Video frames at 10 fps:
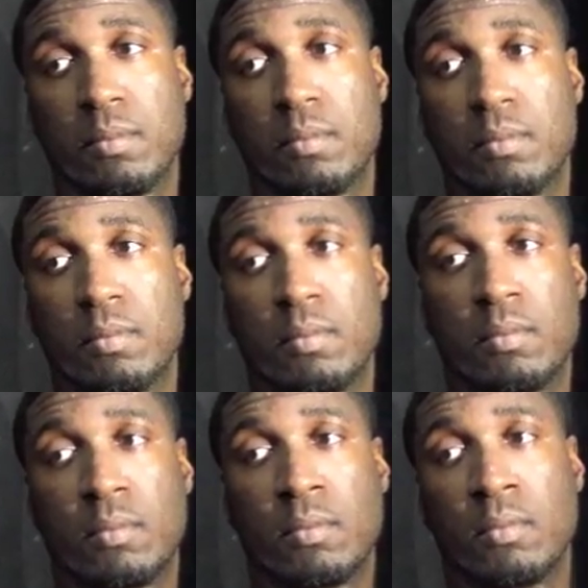taking
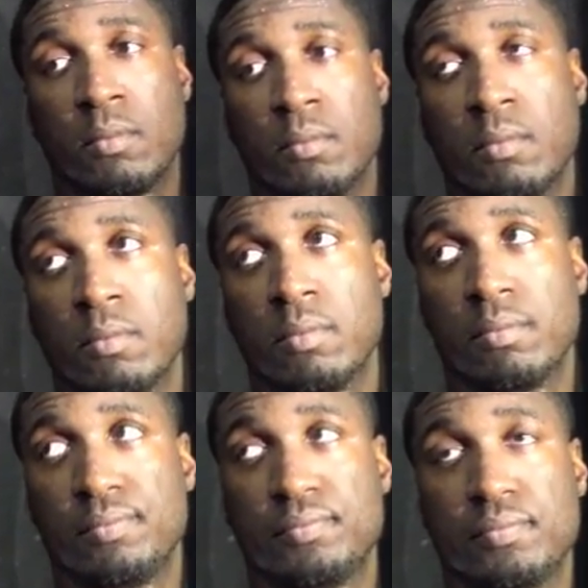umbrage with
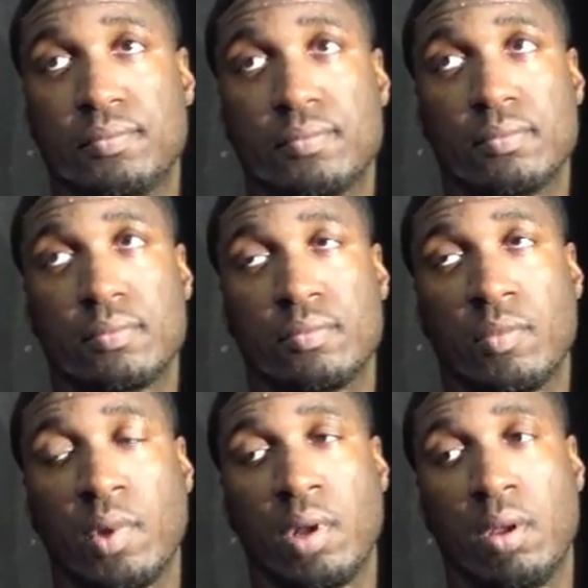Frank's
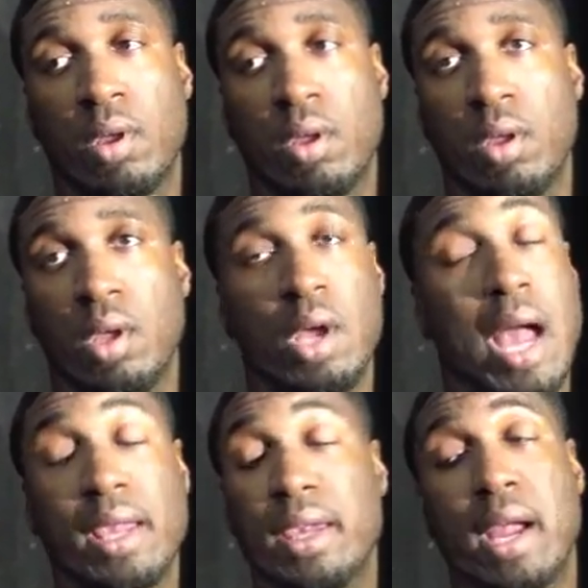rather innocuous
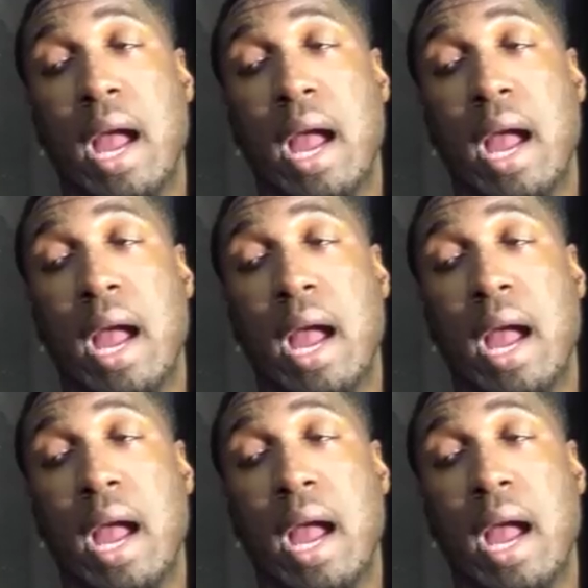comment?